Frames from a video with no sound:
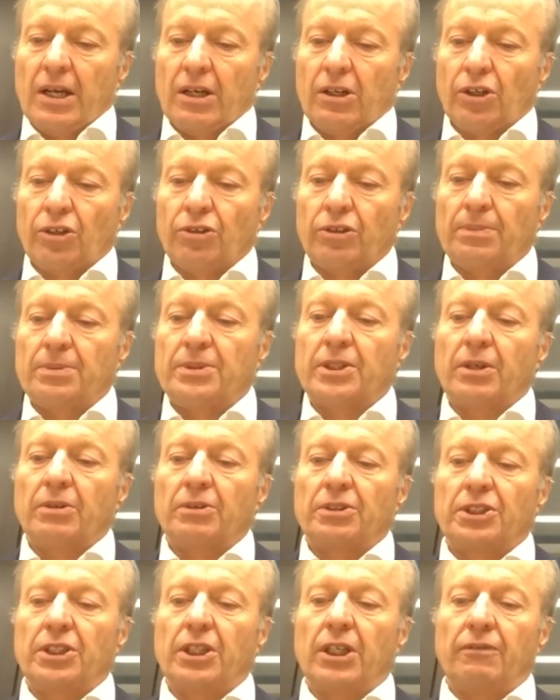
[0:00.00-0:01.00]
crypto
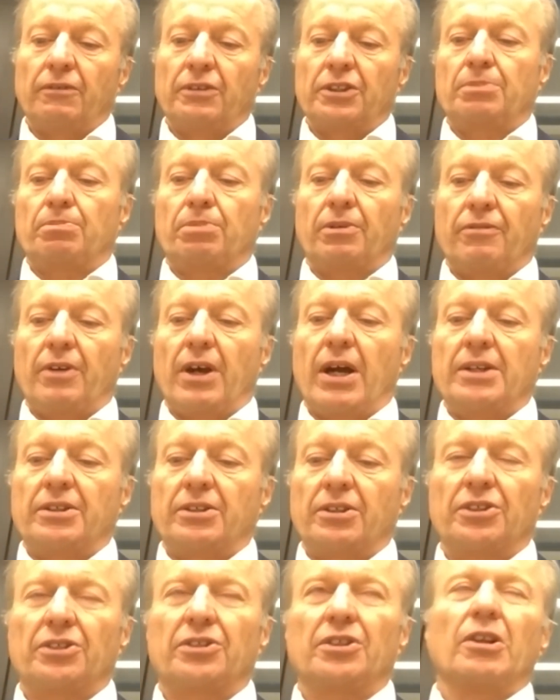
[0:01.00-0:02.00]
service
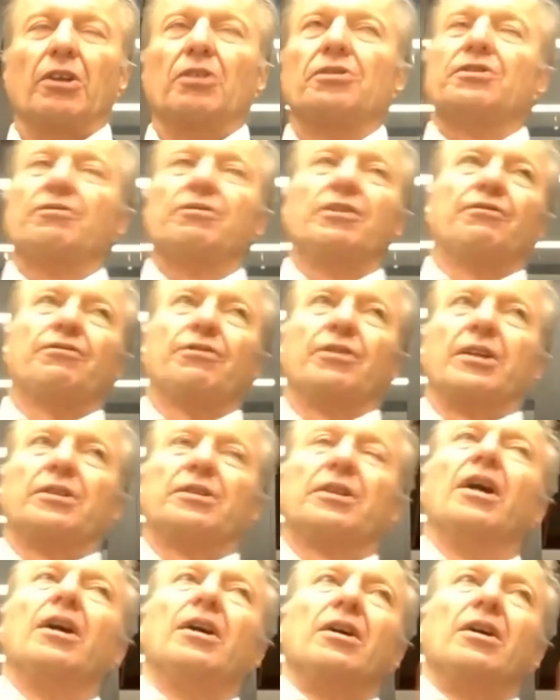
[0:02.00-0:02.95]
providers. There are lots of different names,